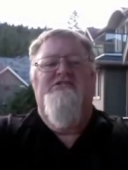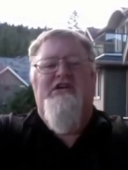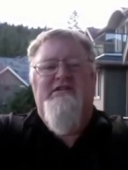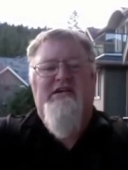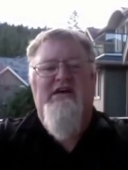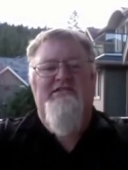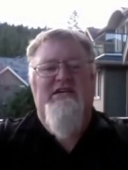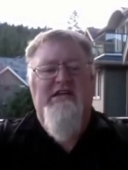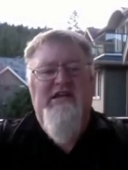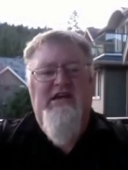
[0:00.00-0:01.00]
Gentiles'
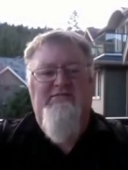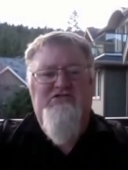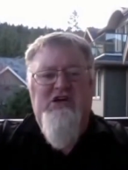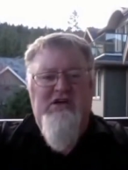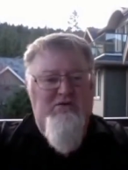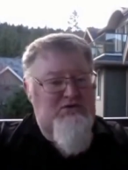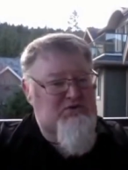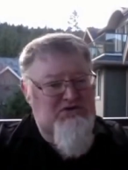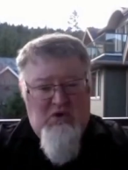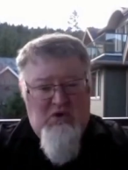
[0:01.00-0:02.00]
healing of a child,
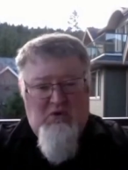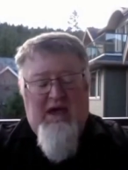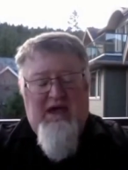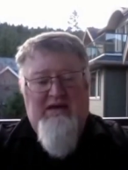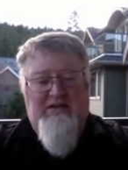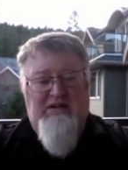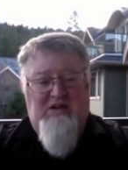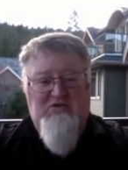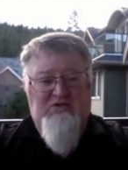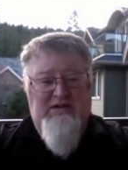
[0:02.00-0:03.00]
which was so radically
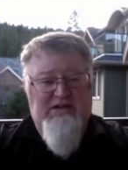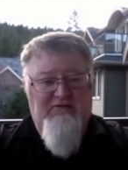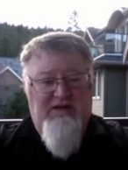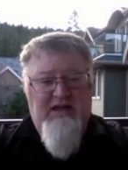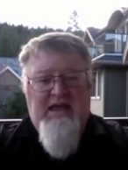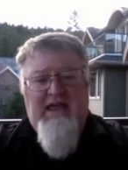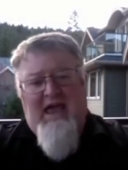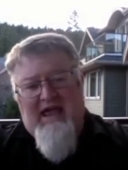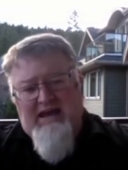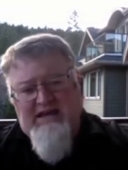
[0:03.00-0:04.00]
culturally different,
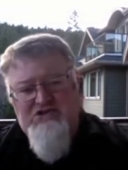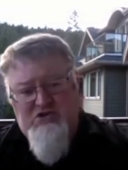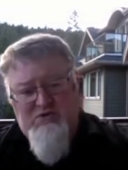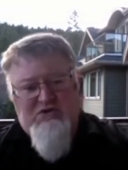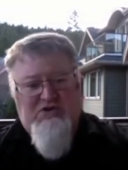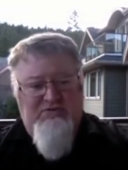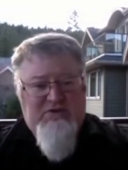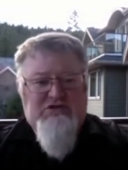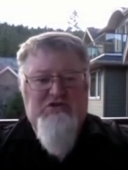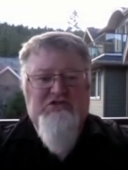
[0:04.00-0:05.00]
and then a Jewish
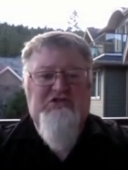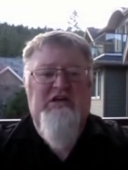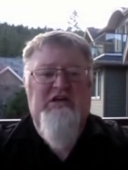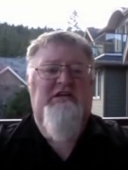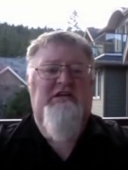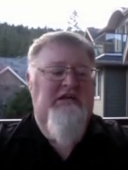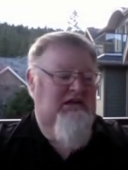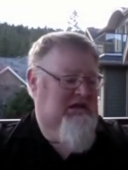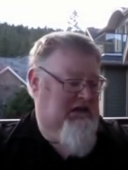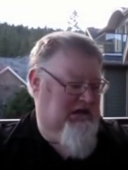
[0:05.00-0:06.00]
official's son
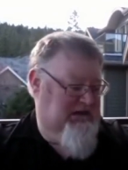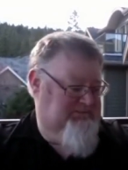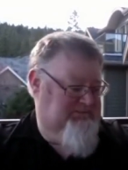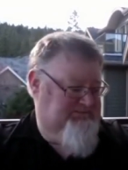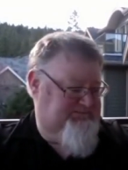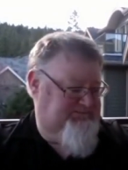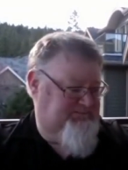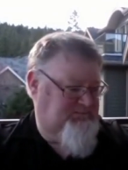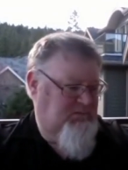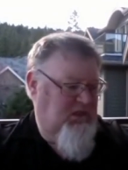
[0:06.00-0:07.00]
um,
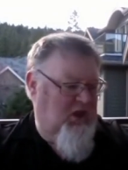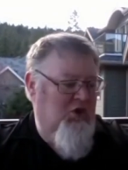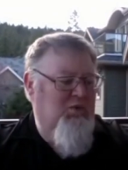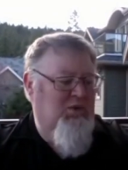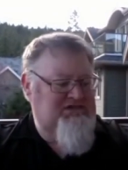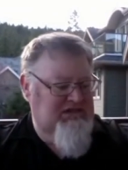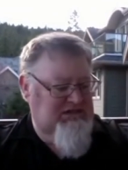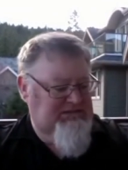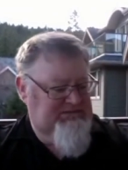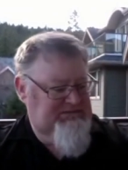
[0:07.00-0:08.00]
who was
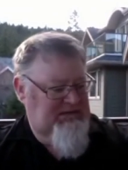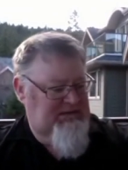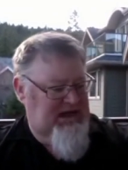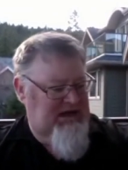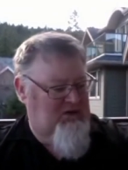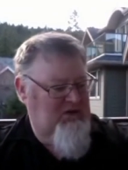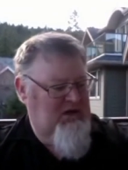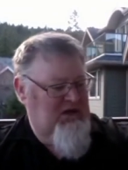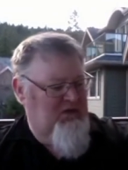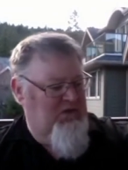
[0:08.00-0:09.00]
ill. Now,
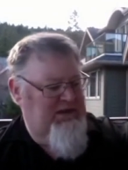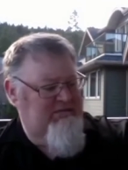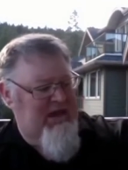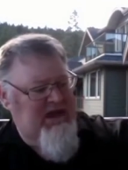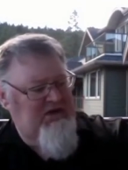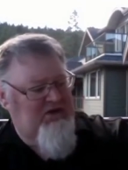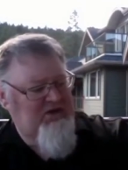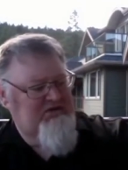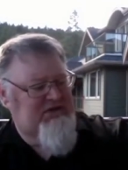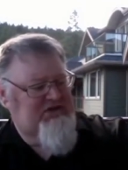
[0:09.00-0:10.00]
when the man
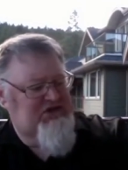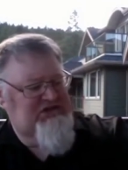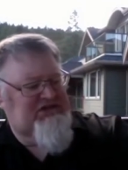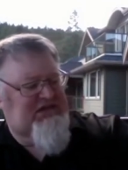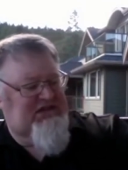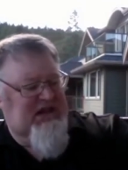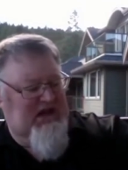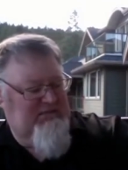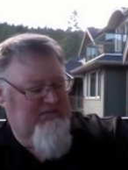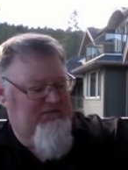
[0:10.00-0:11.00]
heard that Jesus had
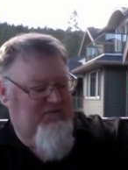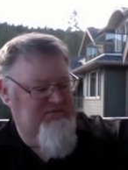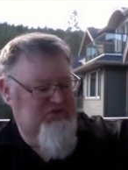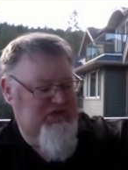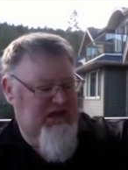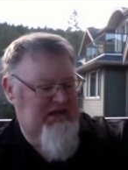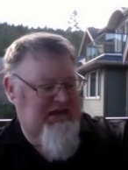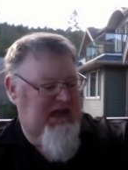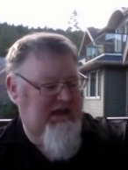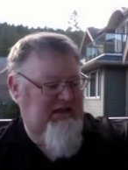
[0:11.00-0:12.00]
come from Judea
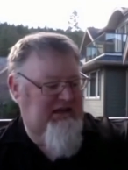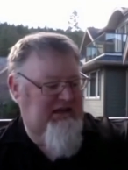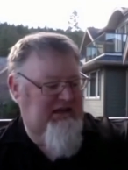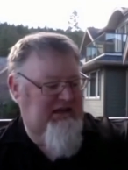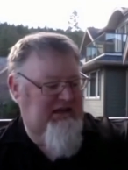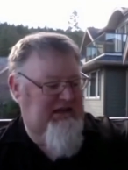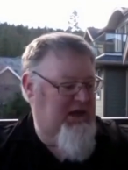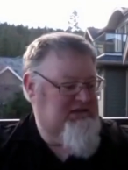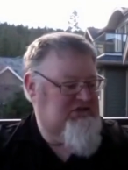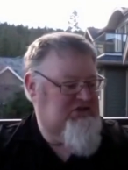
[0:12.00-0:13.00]
to Galilee, he
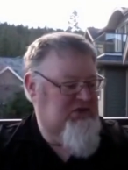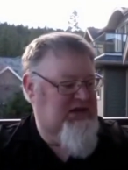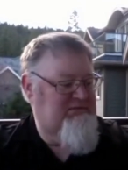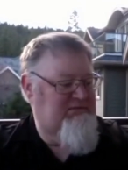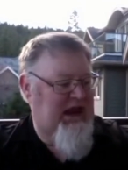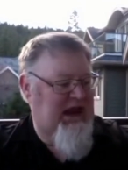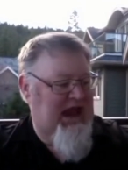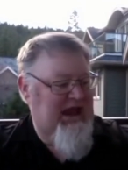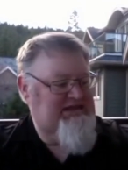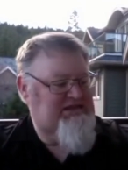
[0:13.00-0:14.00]
went to him and
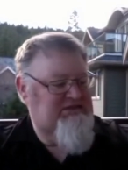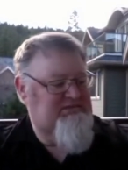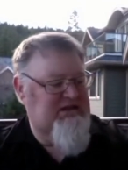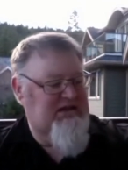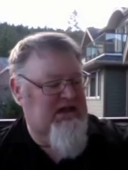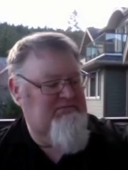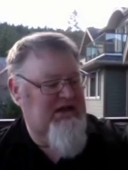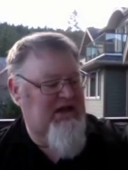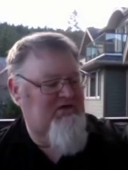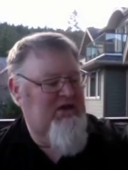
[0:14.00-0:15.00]
asked him to come
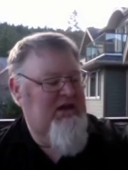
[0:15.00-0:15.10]
down